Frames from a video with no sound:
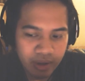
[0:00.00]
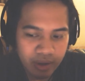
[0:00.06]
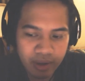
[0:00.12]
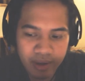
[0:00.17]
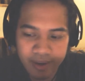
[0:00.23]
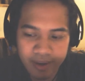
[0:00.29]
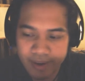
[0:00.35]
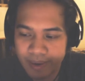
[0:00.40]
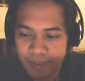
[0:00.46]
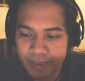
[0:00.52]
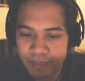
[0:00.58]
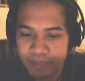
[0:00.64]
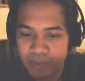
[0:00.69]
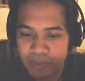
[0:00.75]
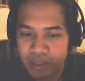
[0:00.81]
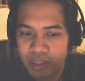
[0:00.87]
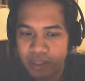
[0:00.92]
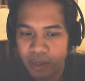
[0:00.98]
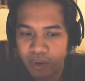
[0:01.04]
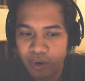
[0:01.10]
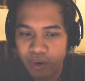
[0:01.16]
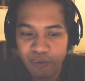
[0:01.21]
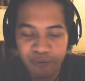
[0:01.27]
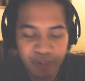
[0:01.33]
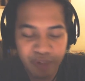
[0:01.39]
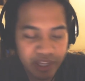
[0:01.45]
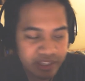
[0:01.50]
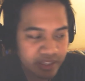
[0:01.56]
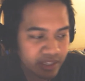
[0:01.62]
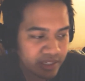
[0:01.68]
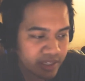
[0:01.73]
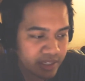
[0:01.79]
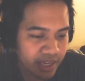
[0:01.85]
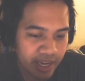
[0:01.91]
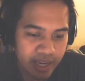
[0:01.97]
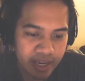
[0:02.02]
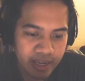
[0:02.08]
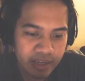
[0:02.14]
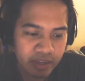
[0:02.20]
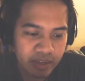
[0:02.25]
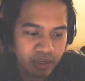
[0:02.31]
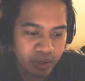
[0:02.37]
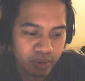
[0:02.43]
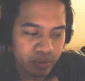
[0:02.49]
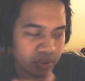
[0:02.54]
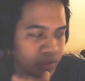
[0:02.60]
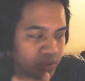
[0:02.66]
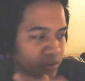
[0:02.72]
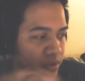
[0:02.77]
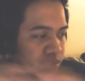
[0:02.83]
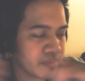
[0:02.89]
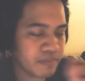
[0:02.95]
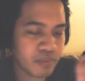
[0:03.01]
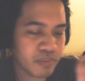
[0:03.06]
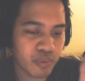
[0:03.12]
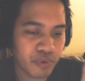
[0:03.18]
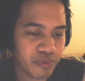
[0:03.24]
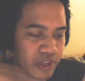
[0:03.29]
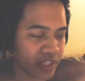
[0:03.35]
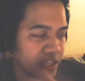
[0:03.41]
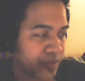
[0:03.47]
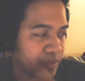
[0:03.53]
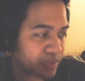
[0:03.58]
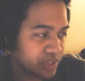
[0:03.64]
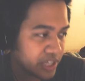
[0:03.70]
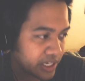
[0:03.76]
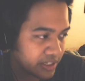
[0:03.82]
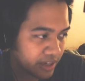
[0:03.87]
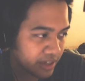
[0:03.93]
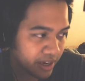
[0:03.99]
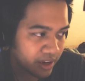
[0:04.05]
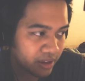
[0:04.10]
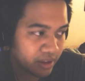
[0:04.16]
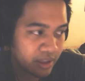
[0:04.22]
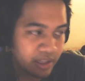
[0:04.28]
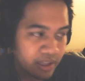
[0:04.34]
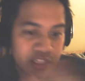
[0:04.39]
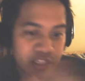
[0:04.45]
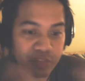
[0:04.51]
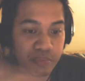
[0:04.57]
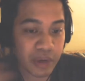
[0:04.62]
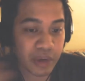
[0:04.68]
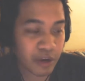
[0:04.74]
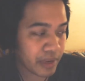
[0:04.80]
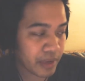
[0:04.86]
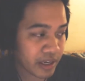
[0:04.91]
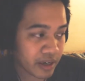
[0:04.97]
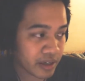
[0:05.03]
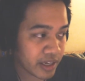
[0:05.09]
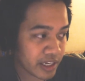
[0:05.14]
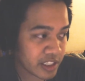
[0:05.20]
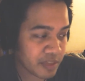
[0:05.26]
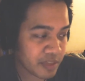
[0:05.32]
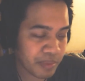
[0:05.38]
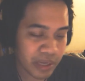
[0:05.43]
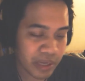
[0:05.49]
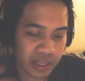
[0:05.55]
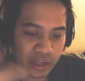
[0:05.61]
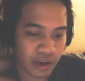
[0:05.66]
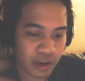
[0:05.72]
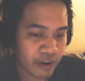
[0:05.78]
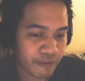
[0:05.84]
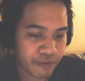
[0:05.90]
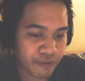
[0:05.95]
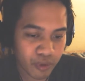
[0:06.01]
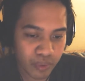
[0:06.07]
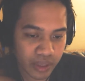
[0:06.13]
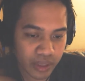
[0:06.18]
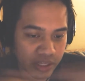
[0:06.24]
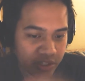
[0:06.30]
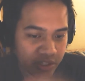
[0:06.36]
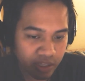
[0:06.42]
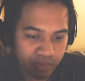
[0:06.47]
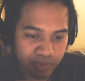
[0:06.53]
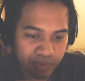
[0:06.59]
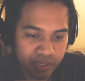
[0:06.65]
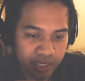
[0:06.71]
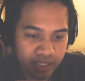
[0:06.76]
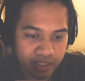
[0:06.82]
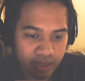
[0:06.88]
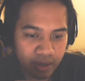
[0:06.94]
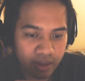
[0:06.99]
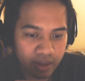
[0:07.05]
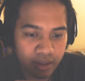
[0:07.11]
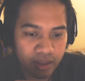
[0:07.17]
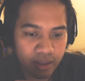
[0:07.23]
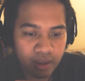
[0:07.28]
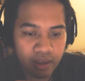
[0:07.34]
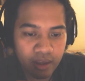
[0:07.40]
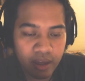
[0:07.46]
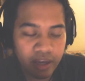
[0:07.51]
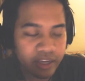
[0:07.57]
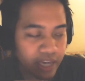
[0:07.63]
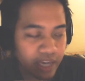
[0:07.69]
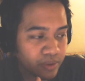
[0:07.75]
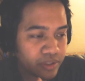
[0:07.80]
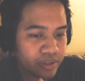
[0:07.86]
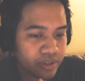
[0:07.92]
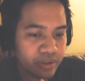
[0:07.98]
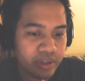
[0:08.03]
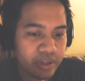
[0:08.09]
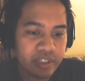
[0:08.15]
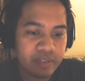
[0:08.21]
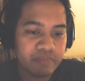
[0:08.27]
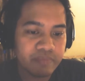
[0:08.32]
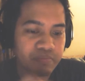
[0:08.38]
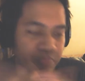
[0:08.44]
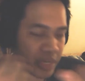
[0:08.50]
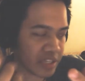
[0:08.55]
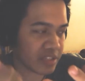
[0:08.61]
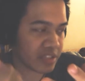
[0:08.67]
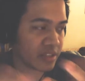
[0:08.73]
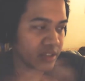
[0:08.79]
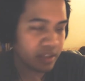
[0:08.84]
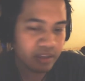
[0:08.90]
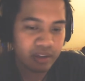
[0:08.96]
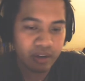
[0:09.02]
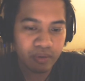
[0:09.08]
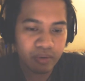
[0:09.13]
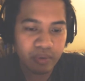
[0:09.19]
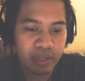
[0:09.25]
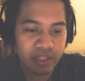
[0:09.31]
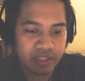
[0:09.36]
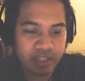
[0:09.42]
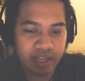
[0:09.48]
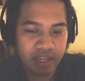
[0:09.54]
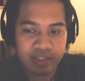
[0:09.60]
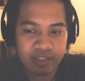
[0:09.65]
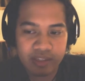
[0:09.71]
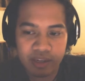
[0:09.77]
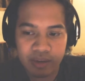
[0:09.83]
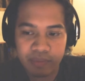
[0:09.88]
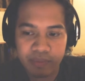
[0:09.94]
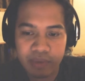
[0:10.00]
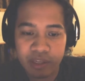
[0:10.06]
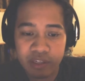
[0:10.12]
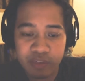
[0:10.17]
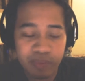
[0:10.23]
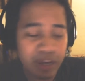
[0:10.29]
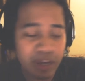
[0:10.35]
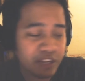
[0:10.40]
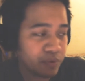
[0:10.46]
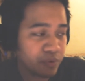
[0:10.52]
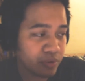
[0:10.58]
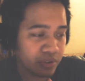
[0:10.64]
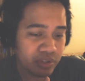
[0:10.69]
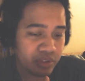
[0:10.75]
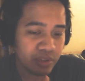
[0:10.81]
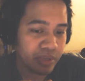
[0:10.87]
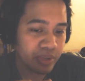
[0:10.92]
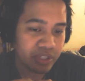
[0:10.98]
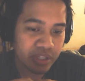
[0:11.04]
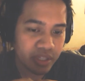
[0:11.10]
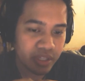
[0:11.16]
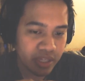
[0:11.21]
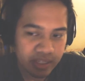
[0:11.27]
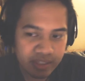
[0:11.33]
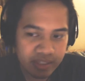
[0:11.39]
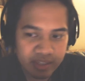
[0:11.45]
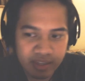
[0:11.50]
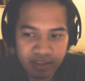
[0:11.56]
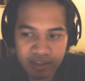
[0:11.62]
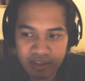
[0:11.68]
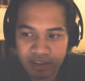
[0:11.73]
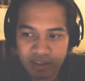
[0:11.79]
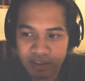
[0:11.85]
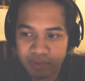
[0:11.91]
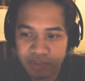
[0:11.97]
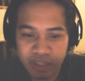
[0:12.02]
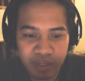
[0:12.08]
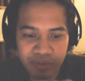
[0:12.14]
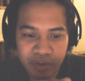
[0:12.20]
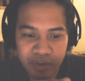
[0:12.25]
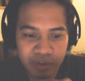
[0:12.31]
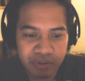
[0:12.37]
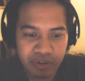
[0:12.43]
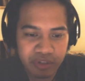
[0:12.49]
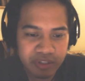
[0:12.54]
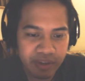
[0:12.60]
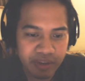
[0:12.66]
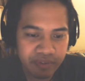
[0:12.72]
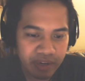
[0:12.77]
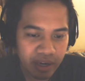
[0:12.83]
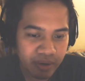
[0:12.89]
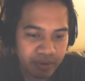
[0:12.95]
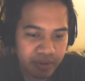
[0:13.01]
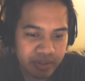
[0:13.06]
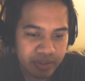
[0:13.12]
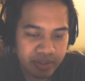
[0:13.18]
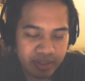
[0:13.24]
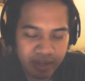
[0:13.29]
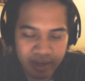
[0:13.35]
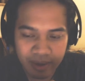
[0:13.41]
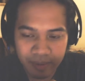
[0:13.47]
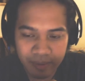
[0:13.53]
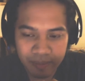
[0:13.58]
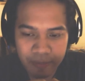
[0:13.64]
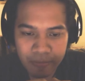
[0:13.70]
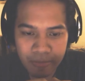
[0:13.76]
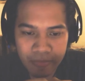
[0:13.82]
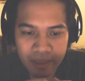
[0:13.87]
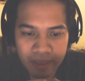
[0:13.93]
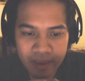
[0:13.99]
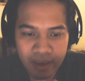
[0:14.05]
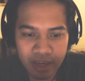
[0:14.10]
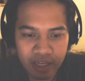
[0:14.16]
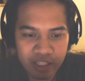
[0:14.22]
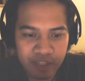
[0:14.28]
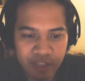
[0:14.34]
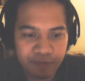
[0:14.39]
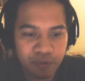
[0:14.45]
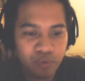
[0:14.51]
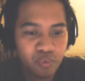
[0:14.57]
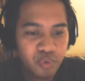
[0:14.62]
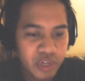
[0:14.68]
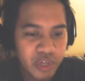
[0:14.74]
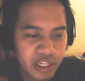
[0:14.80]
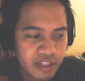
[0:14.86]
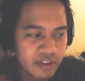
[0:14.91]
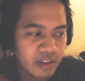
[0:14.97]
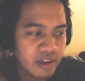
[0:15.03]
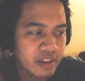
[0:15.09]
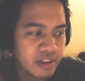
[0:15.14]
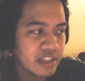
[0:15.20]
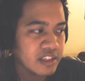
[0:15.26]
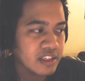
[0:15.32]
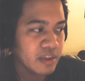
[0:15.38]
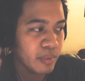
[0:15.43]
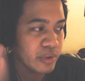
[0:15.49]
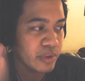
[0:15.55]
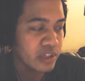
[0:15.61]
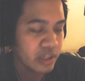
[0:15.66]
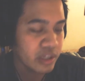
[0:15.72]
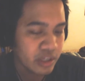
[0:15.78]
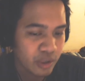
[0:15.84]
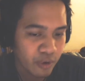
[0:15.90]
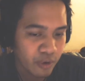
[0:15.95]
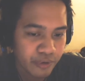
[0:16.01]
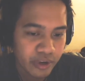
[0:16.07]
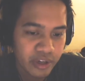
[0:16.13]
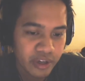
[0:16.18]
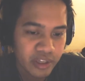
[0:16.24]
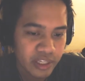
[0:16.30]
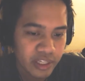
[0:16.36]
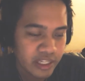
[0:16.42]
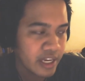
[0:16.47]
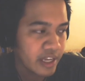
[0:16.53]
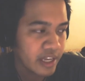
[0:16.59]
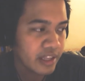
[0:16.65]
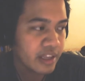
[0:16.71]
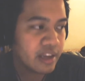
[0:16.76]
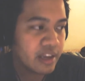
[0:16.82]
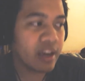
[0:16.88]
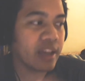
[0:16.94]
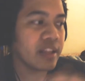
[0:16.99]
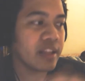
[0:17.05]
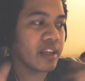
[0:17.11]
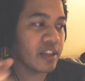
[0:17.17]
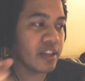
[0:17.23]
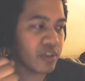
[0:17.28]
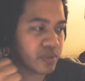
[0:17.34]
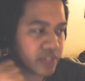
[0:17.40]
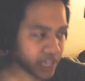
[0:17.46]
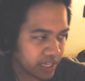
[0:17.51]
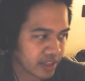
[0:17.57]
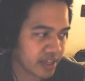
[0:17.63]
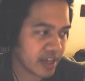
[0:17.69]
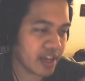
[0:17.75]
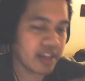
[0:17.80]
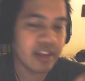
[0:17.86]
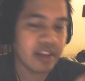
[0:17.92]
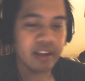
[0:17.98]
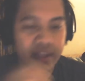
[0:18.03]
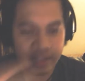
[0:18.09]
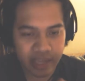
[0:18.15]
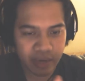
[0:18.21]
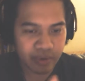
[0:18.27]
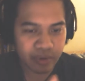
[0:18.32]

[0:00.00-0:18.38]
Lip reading: Now a reflect is you're reflecting a projectile. This may or may not hit depending on how far away they shot the projectile. A counter is basically, what it says. In Smash 4, there's a bunch of these. A ton of characters have counters. And it's if you read that someone's going to go for a clean hit, and then you take the hit and then counter